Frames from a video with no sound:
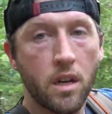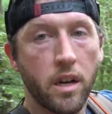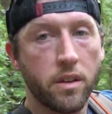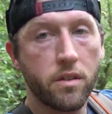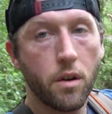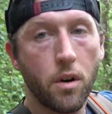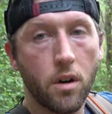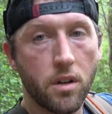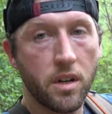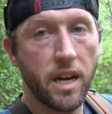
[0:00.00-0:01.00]
It's so
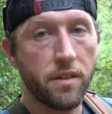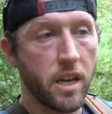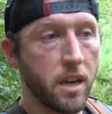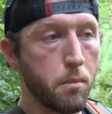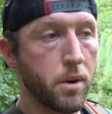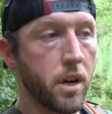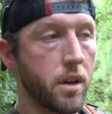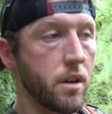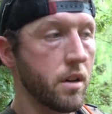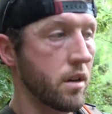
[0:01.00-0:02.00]
hard to navigate, but
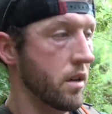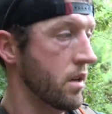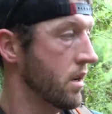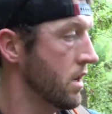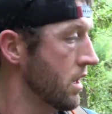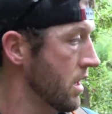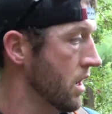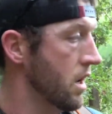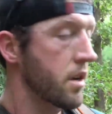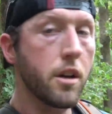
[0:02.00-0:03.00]

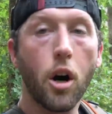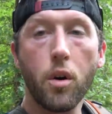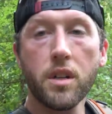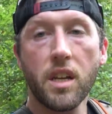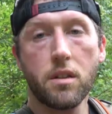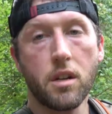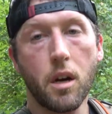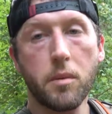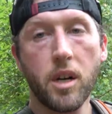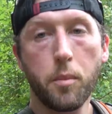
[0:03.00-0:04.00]
knowing that they're
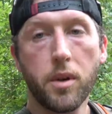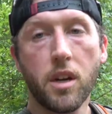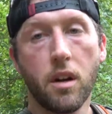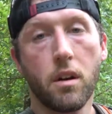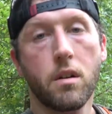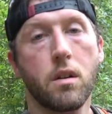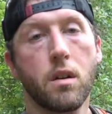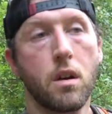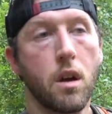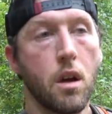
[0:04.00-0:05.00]
coming up here,
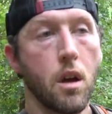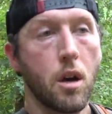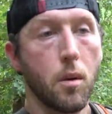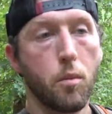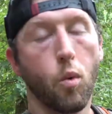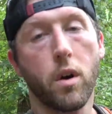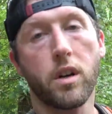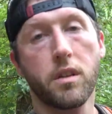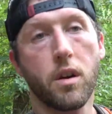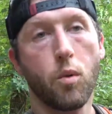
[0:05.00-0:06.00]

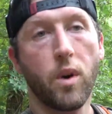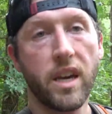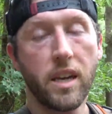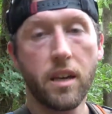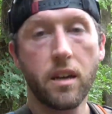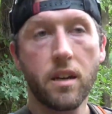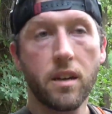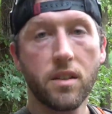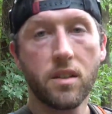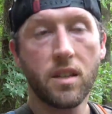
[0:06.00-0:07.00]
working their way
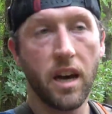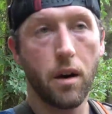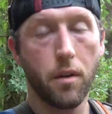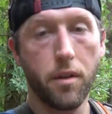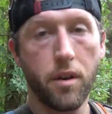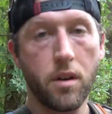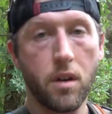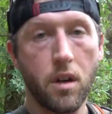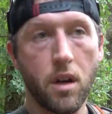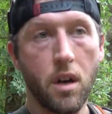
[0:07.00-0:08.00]

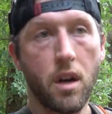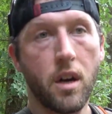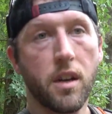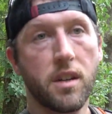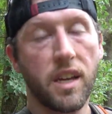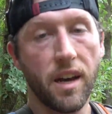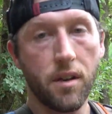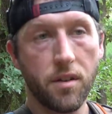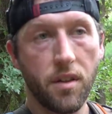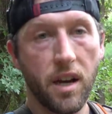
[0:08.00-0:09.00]
south,
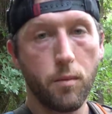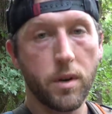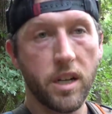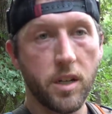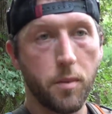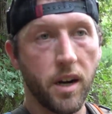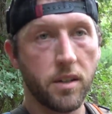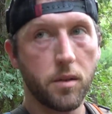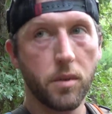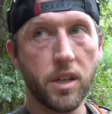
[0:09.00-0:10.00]
down to that ridge
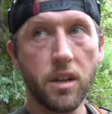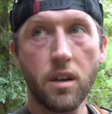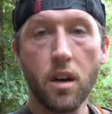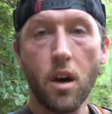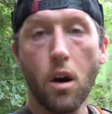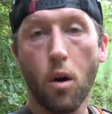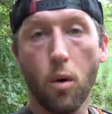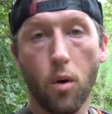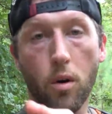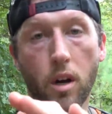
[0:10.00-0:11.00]
possibly,
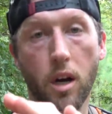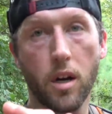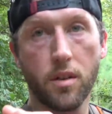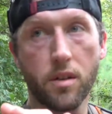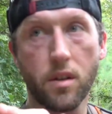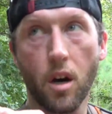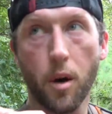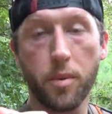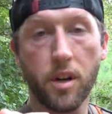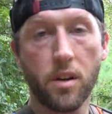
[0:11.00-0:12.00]
or
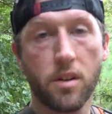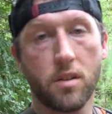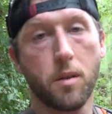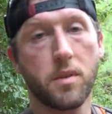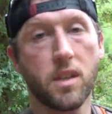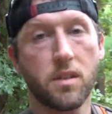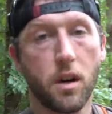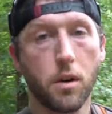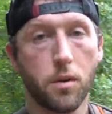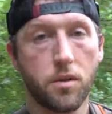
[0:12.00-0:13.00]
up here to some of these
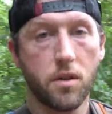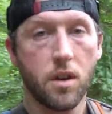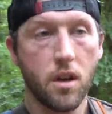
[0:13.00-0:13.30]
oaks,